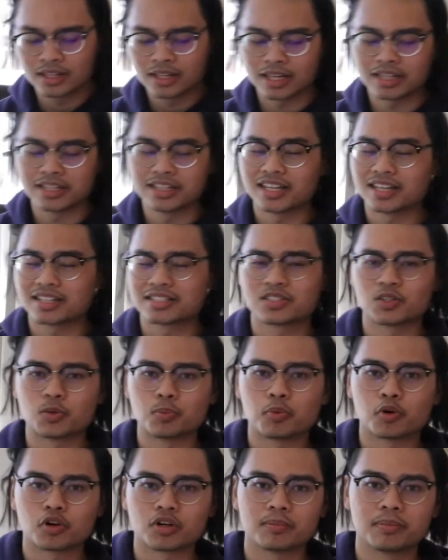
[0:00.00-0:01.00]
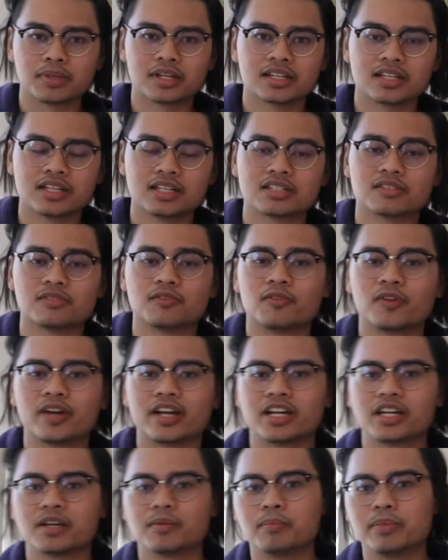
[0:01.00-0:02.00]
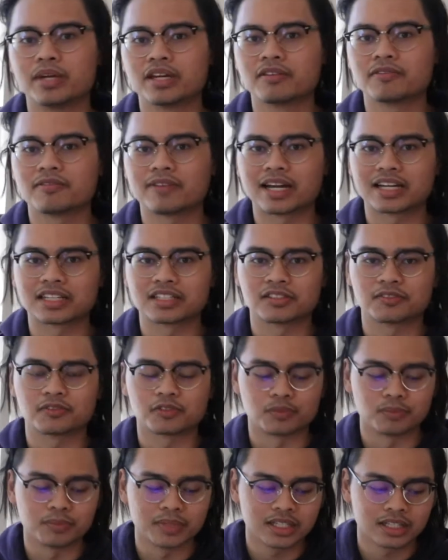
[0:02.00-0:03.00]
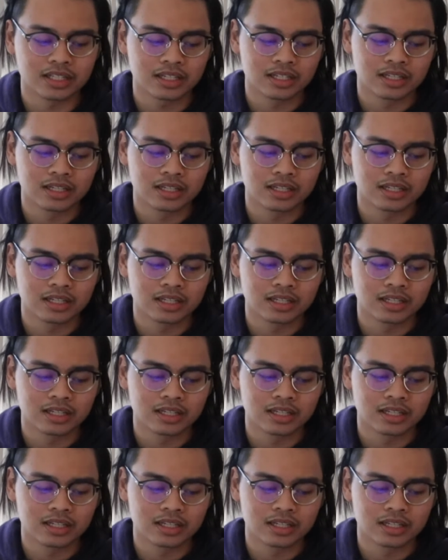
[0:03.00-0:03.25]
And yeah, so portability is a very big factor for me.